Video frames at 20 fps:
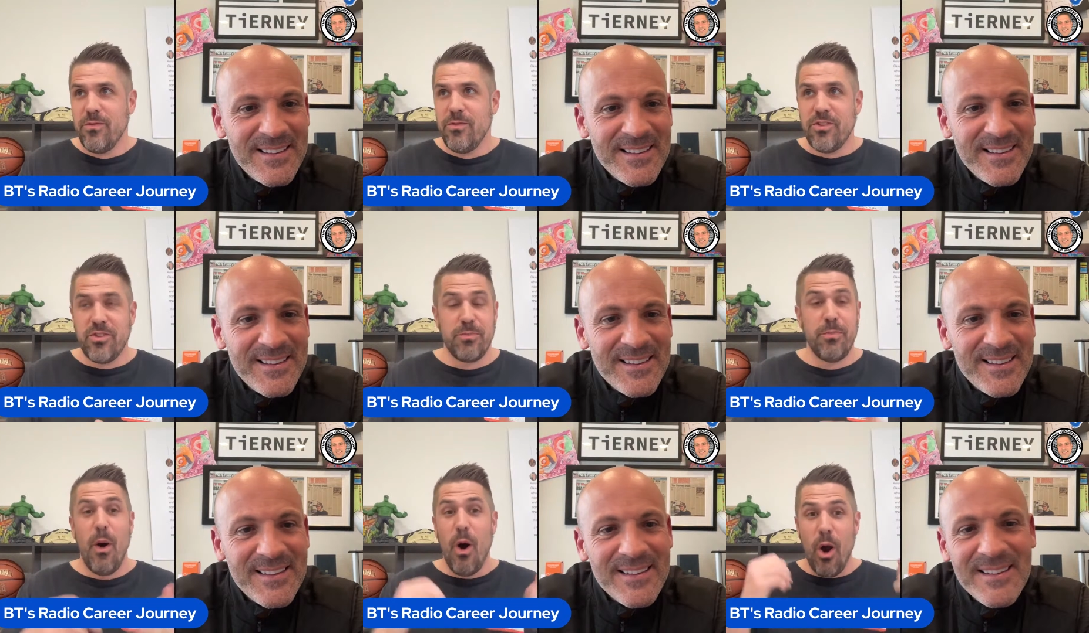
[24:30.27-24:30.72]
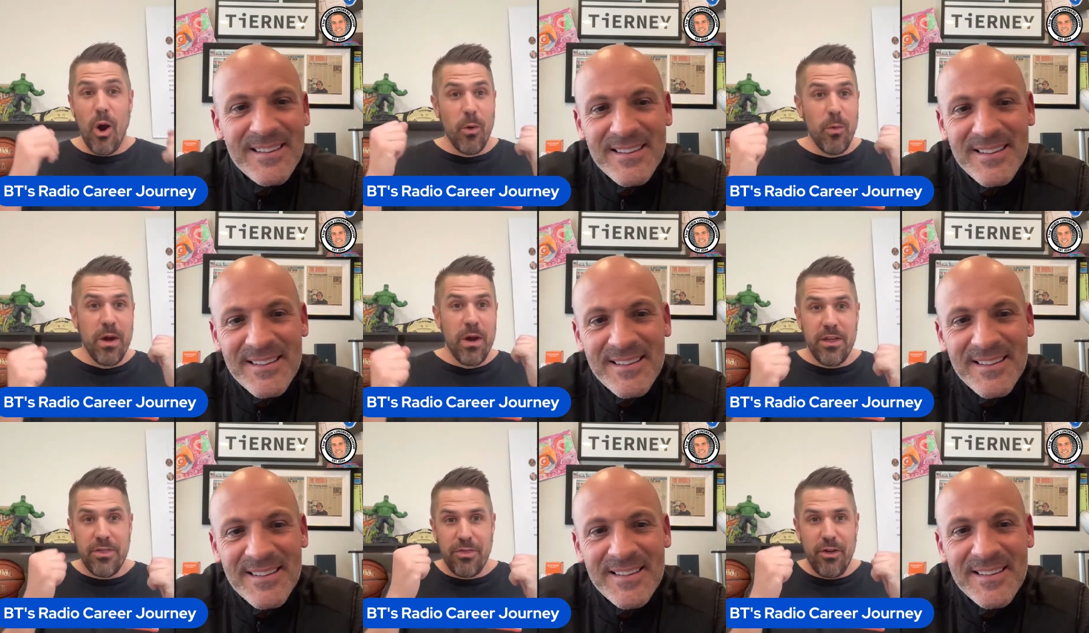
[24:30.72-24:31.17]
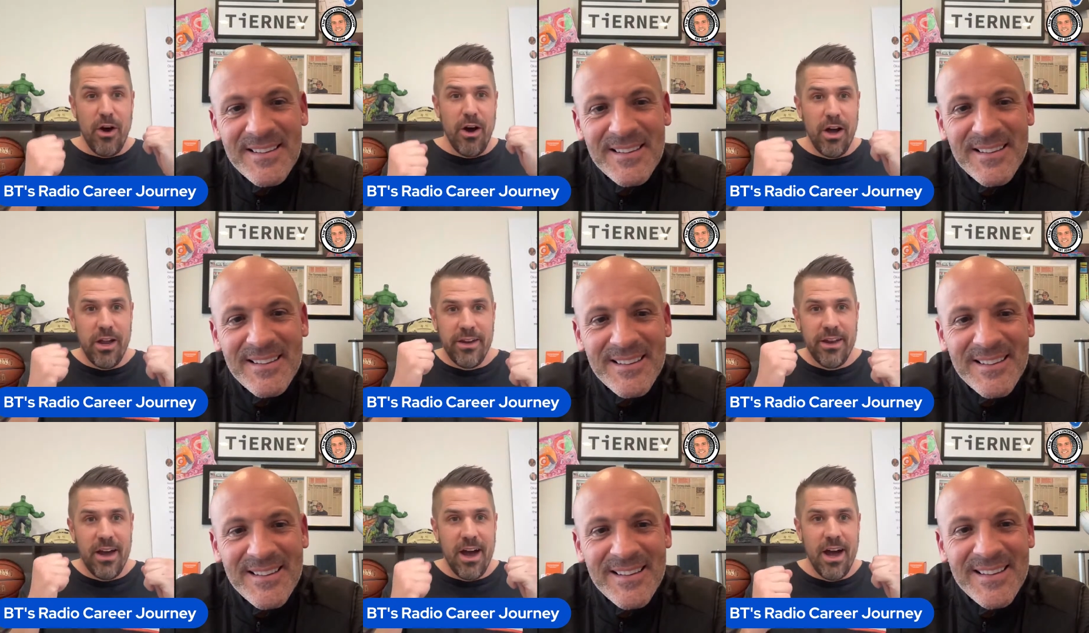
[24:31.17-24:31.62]
Speaker 1: spar with
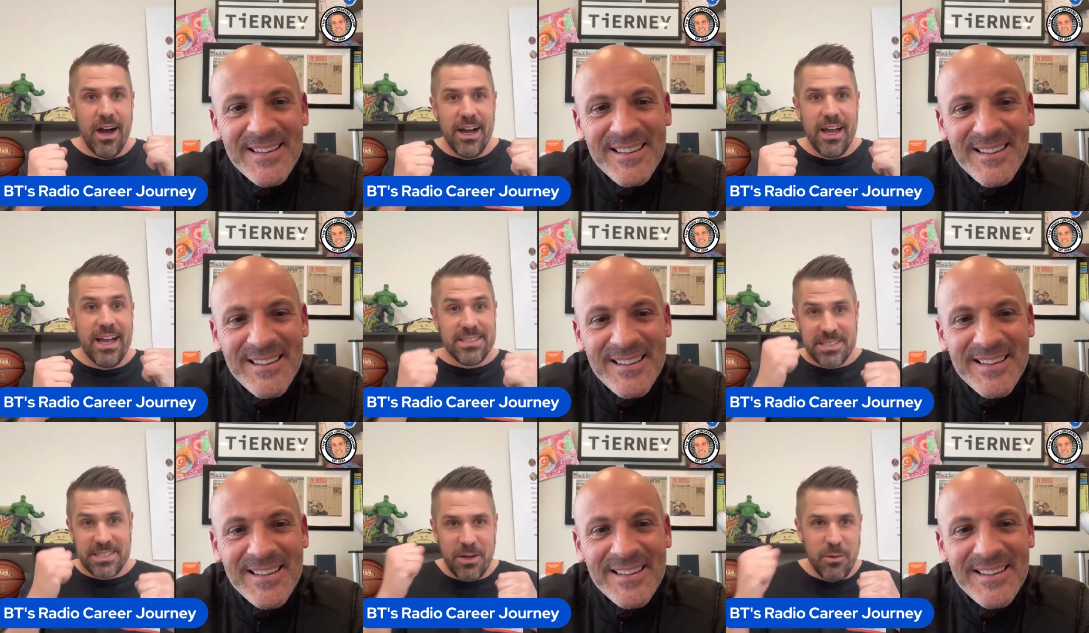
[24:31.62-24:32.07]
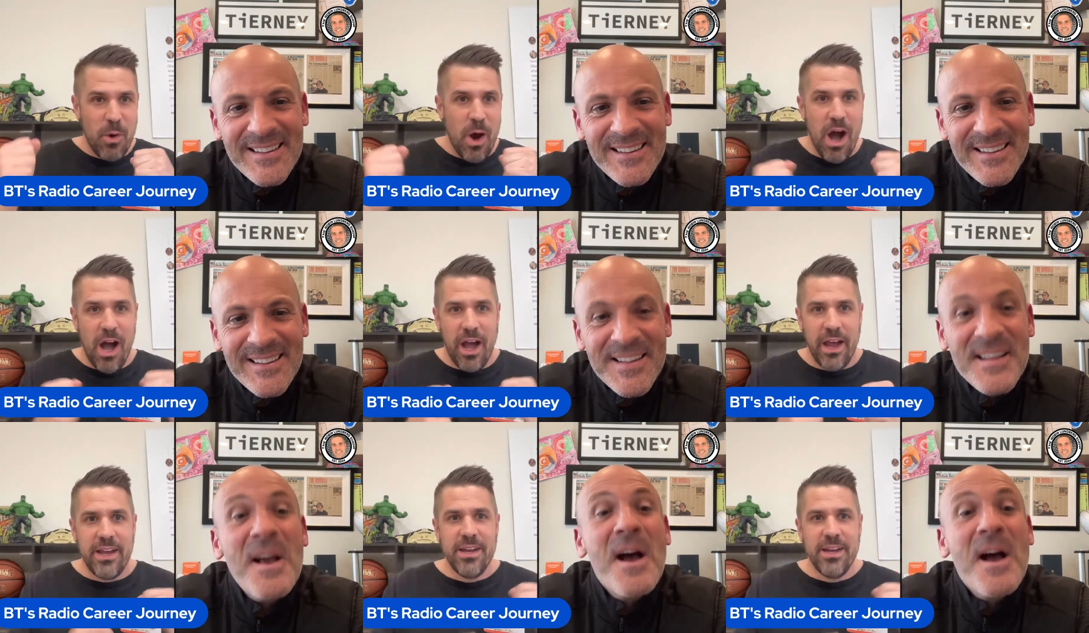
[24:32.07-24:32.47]
on uh, SNY.